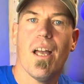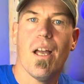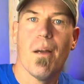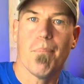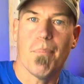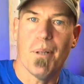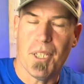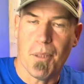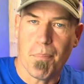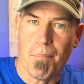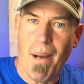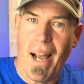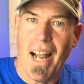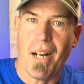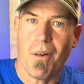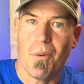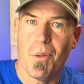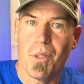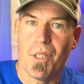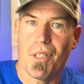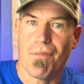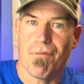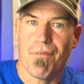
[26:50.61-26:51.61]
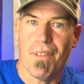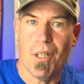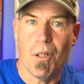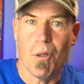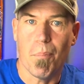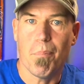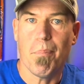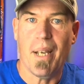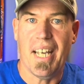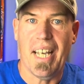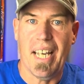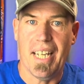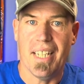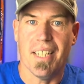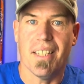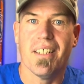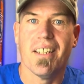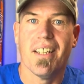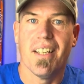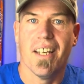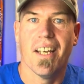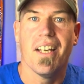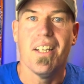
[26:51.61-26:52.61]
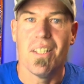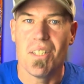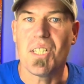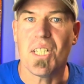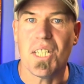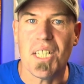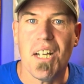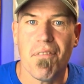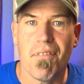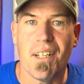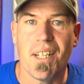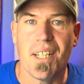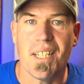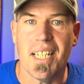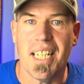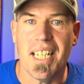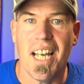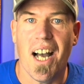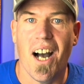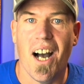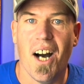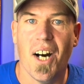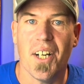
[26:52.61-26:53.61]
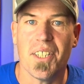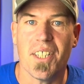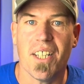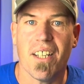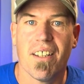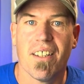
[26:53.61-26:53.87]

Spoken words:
but the backwards feel being significantly harder.